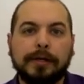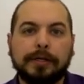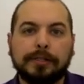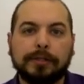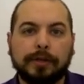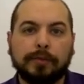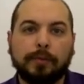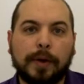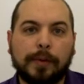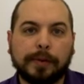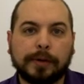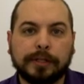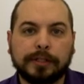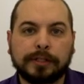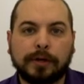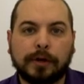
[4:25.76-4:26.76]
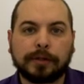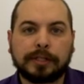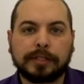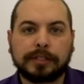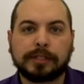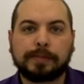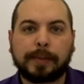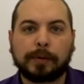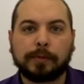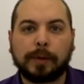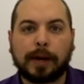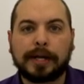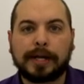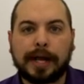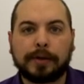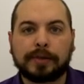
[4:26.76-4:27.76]
So the way we're going to start this is by
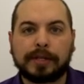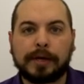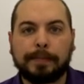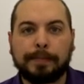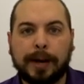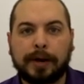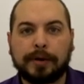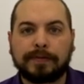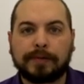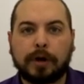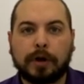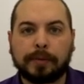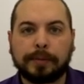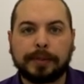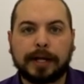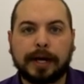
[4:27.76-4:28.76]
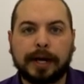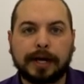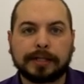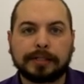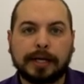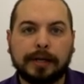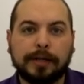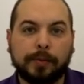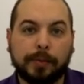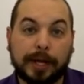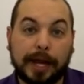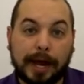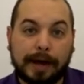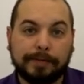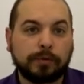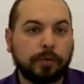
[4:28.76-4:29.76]
writing out the amount of carbon dioxide that we
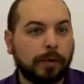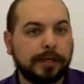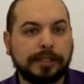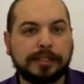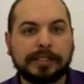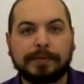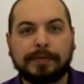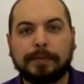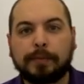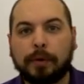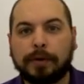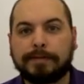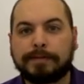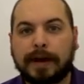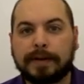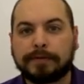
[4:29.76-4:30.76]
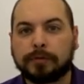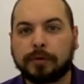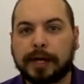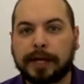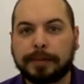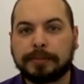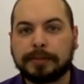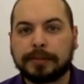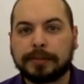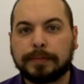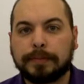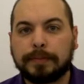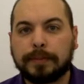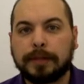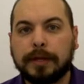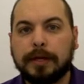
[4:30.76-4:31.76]
have, 27.5 grams.
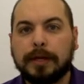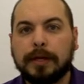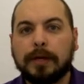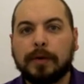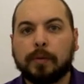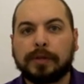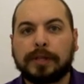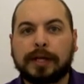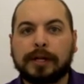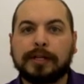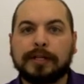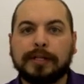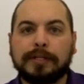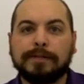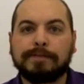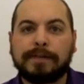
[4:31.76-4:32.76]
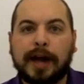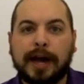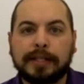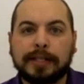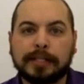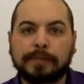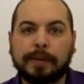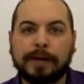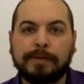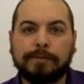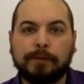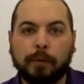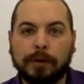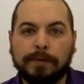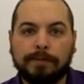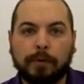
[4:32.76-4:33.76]
We're then going to divide this by
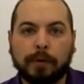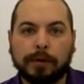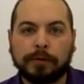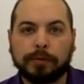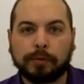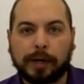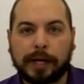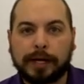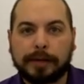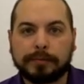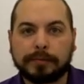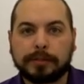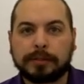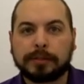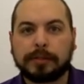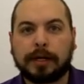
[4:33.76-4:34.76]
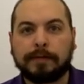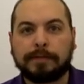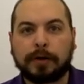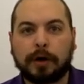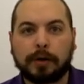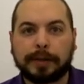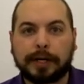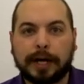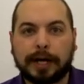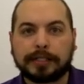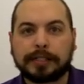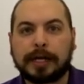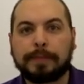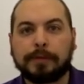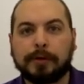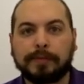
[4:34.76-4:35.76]
44 grams of carbon
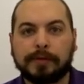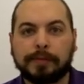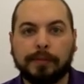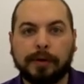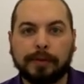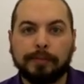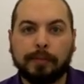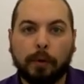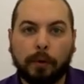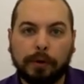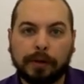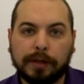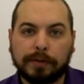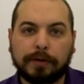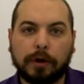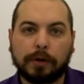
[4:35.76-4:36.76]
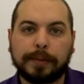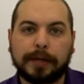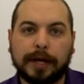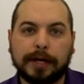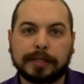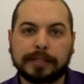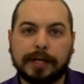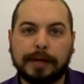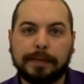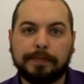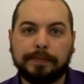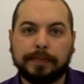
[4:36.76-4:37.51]
dioxide per every 1 mole of carbon dioxide,